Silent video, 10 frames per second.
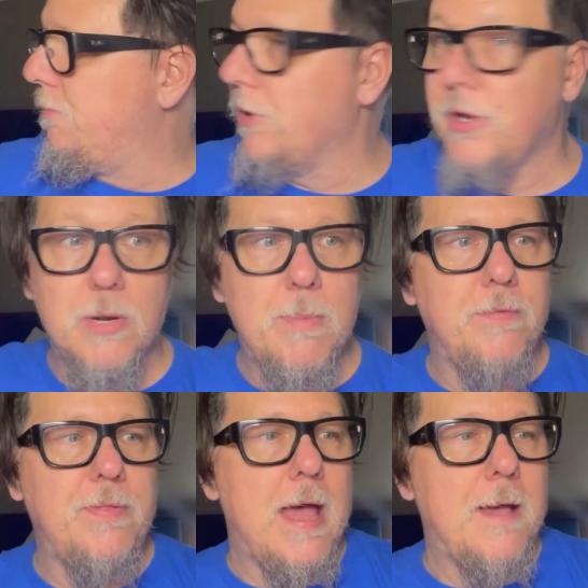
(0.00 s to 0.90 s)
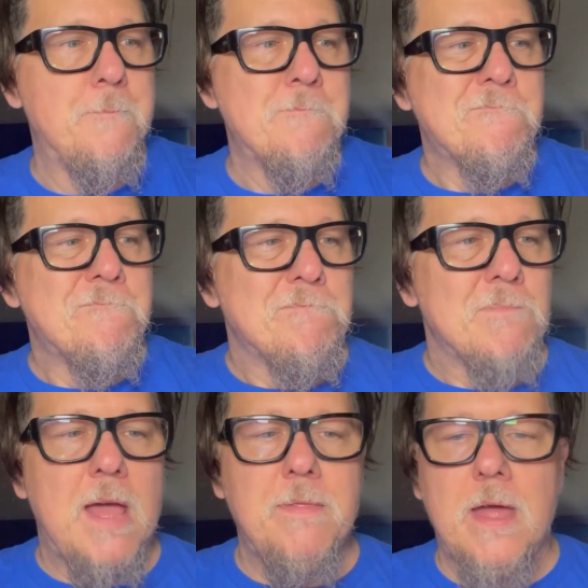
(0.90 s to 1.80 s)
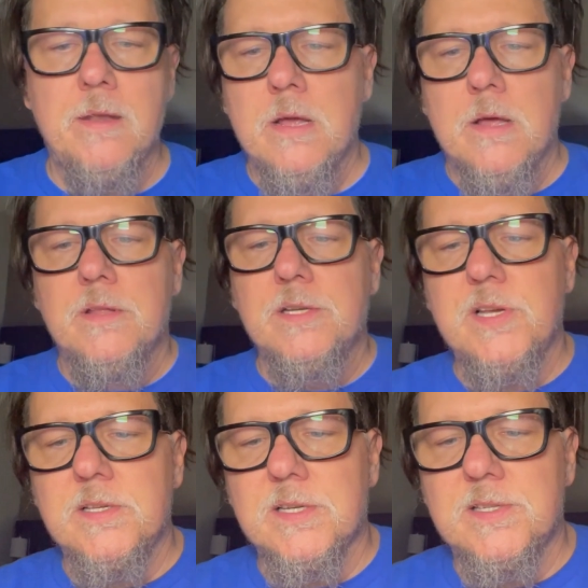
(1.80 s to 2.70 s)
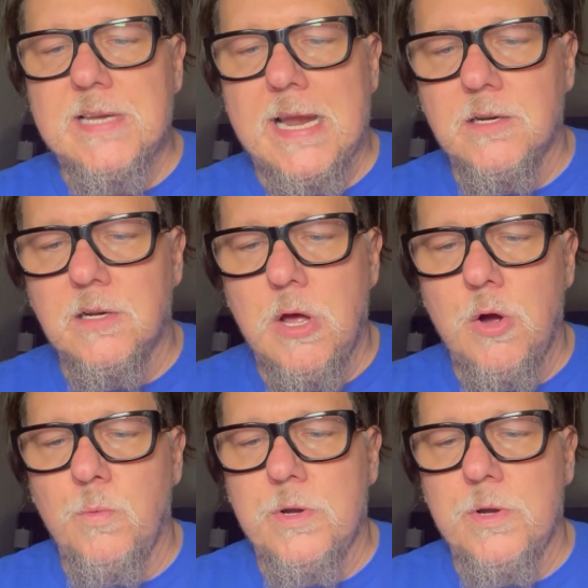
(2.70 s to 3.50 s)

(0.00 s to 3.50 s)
pretty good about that. And then this is a standalone,